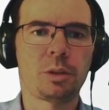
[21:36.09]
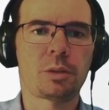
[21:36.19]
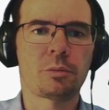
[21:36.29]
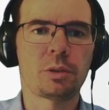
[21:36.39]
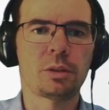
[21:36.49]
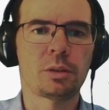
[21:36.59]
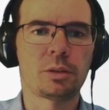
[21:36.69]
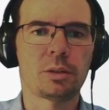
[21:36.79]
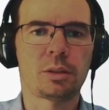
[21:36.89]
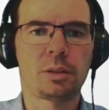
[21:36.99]
of the
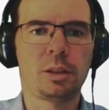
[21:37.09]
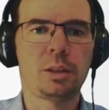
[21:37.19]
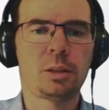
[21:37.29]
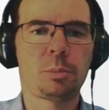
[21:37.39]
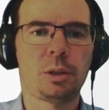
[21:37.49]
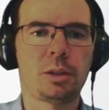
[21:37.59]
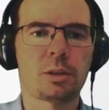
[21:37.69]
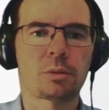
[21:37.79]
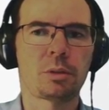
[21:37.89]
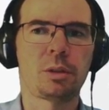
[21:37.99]
state space
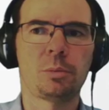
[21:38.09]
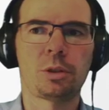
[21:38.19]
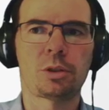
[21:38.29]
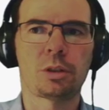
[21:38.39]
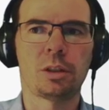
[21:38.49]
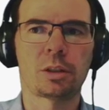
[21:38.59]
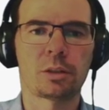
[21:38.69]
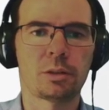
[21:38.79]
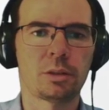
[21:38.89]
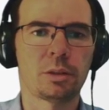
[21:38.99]
grid which
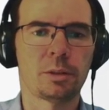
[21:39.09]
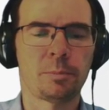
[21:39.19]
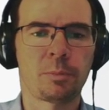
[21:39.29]
are